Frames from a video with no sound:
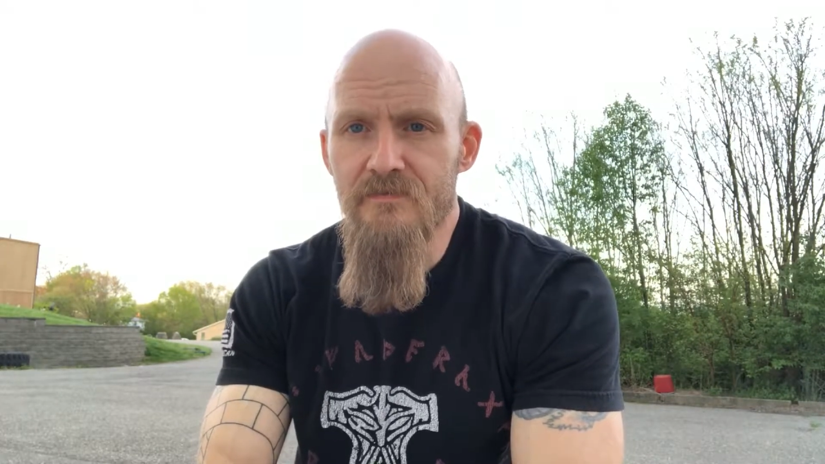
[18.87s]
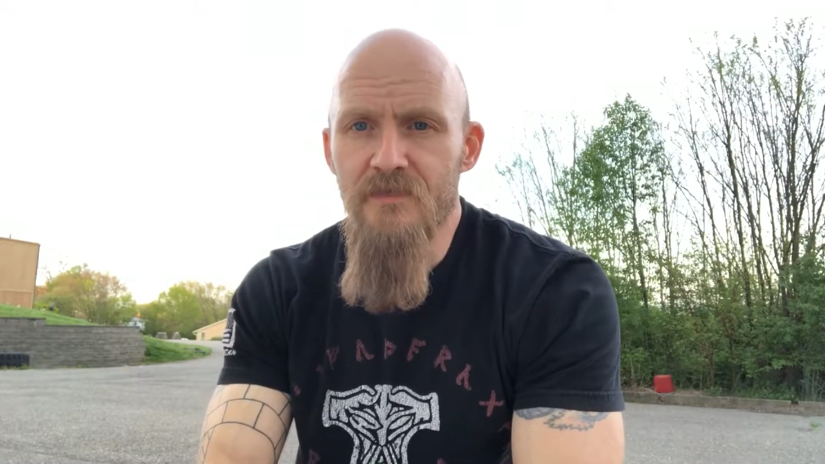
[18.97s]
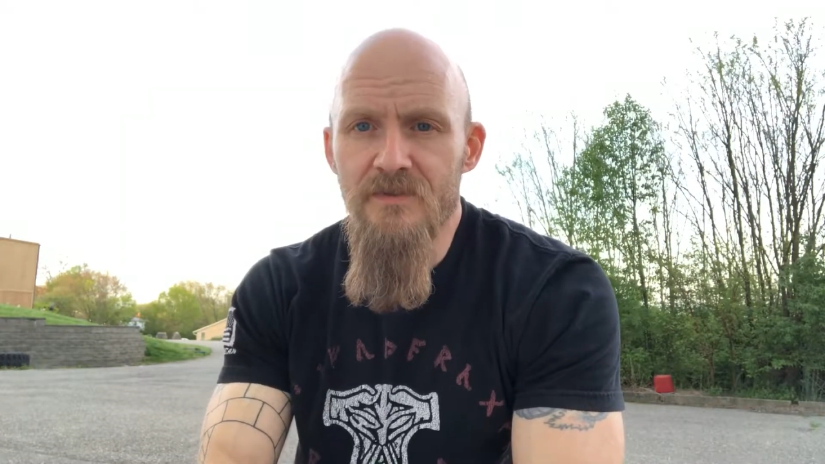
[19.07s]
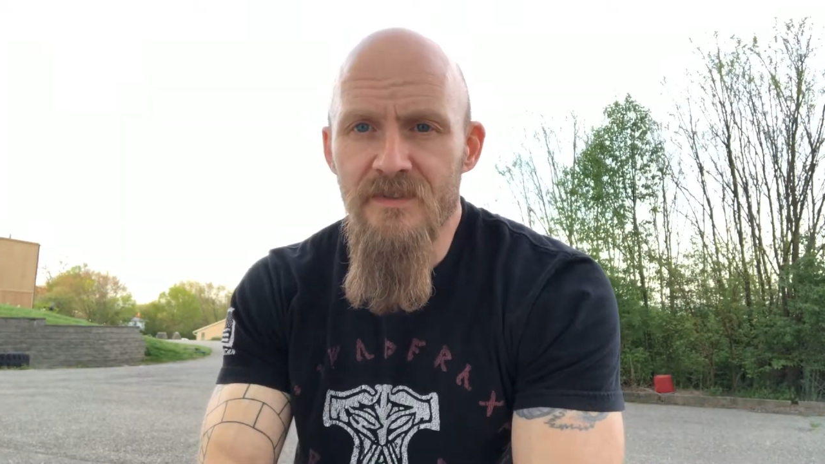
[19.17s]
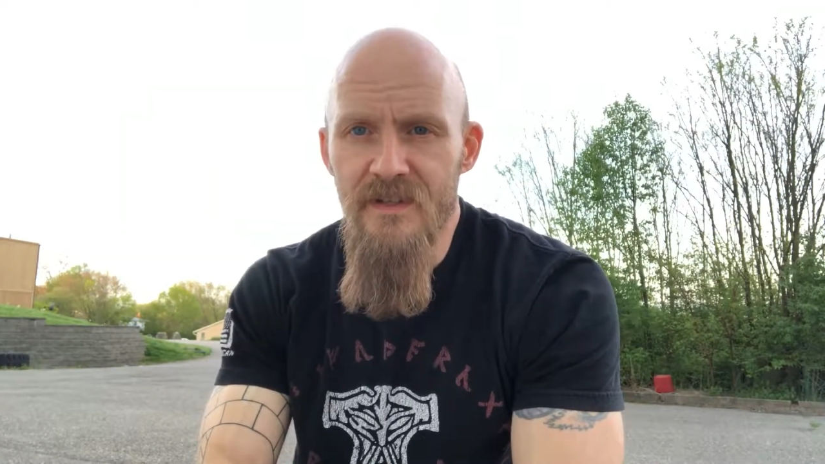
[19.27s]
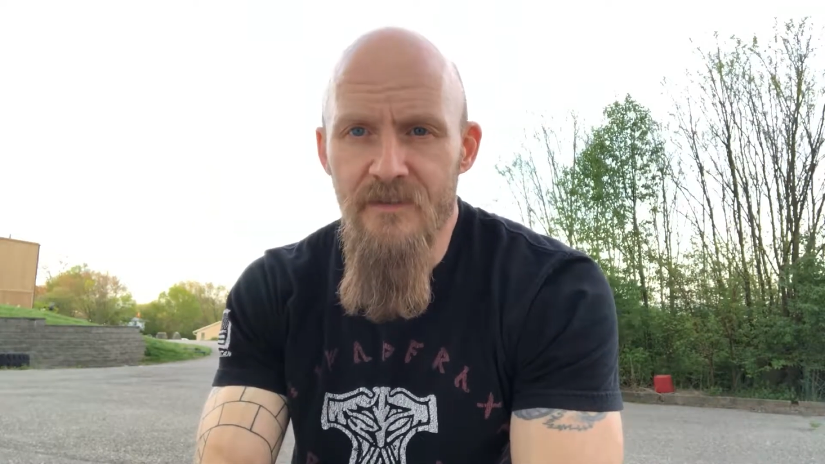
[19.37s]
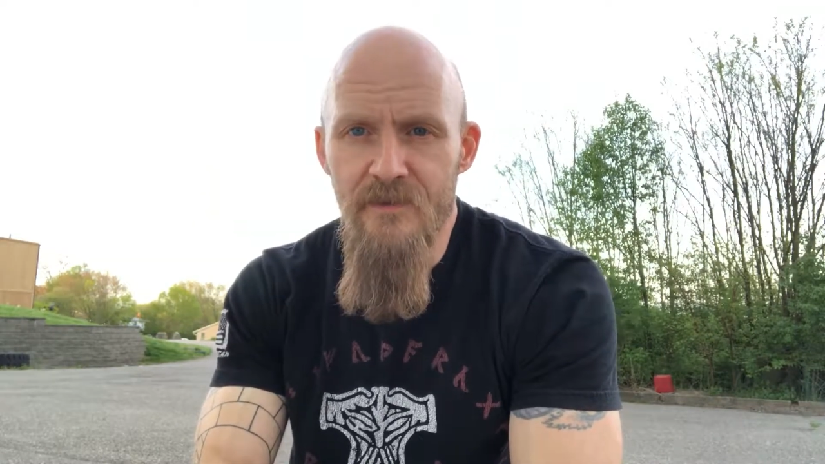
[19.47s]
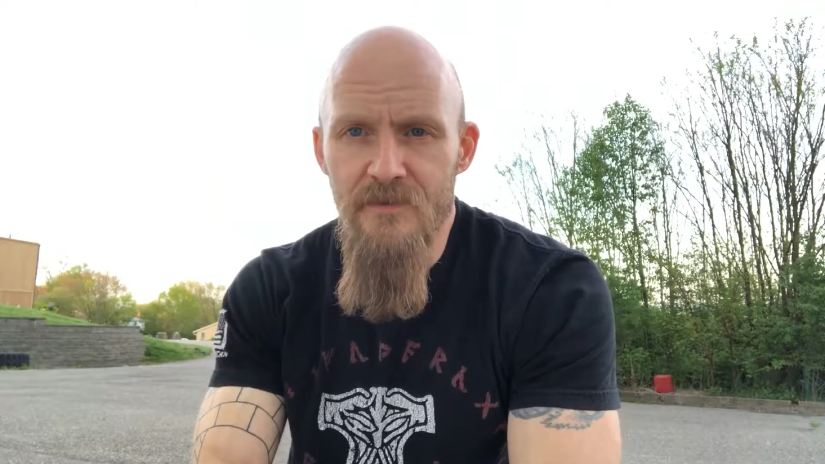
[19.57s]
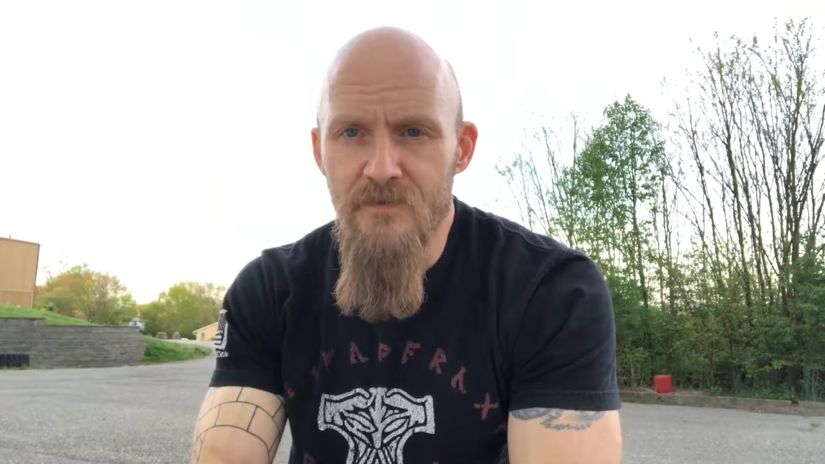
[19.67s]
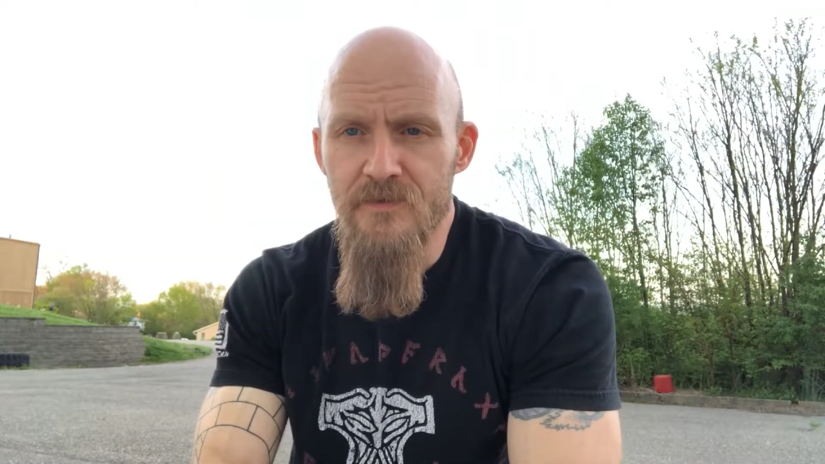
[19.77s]
mostly
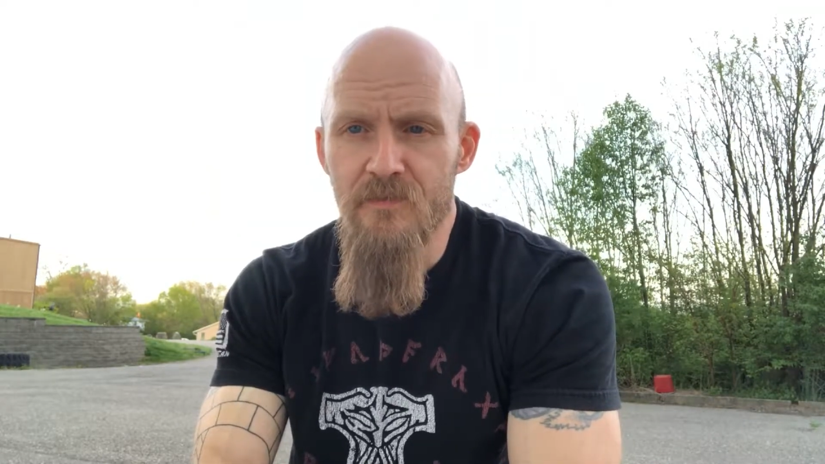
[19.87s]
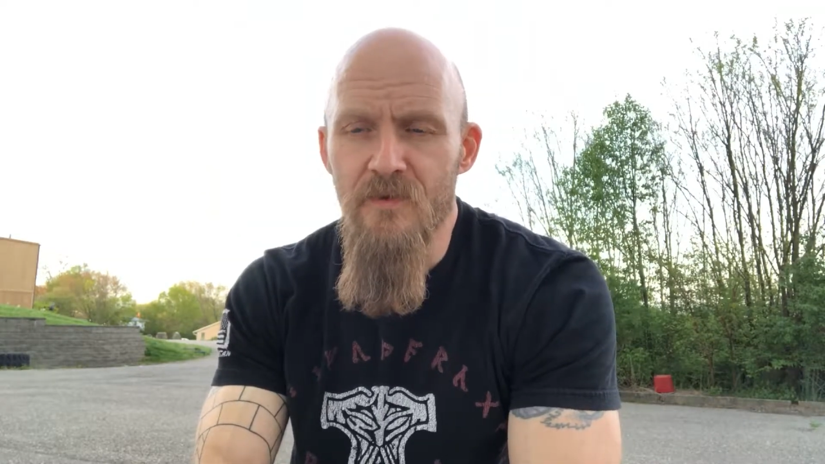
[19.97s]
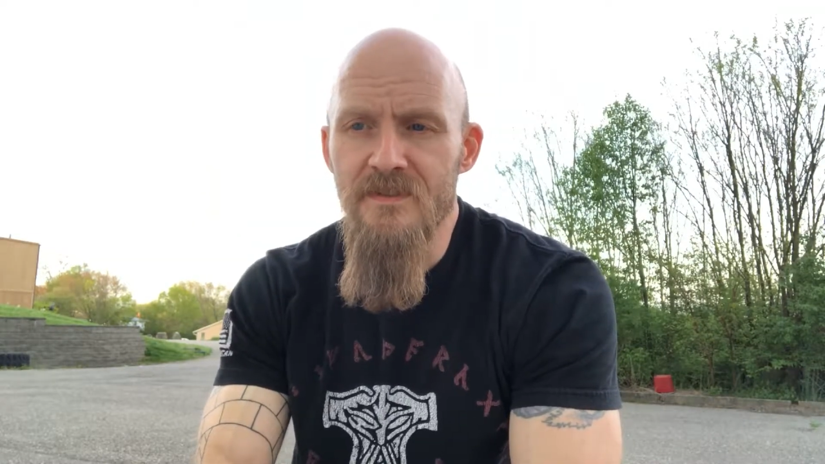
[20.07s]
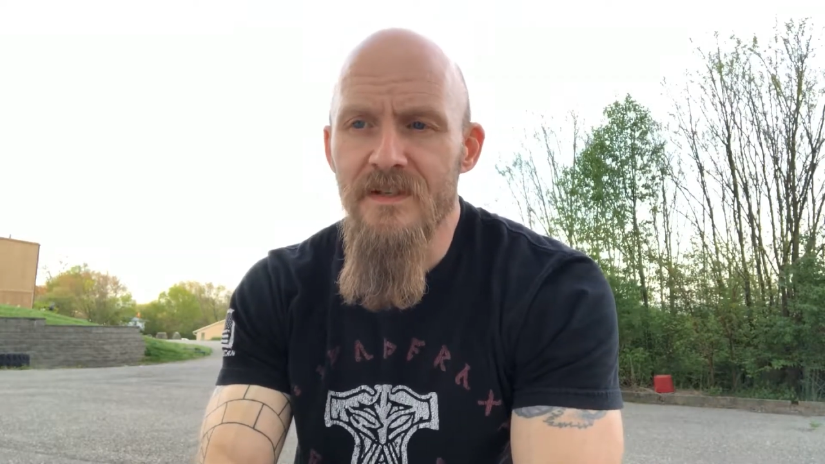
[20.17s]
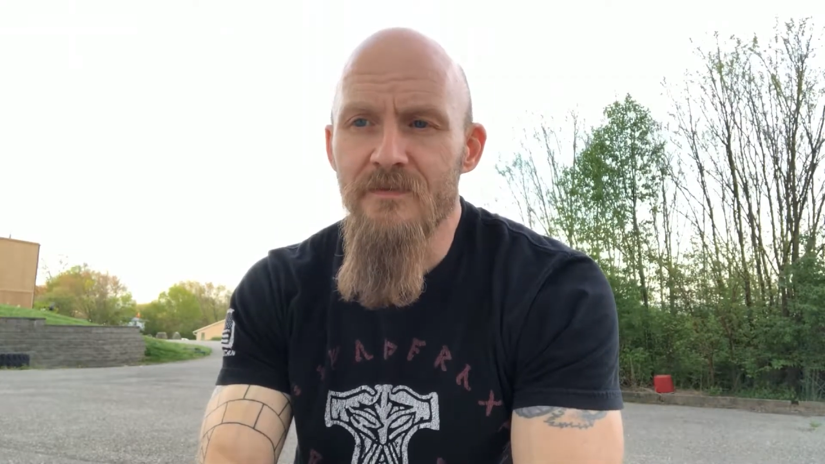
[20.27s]
individual sports.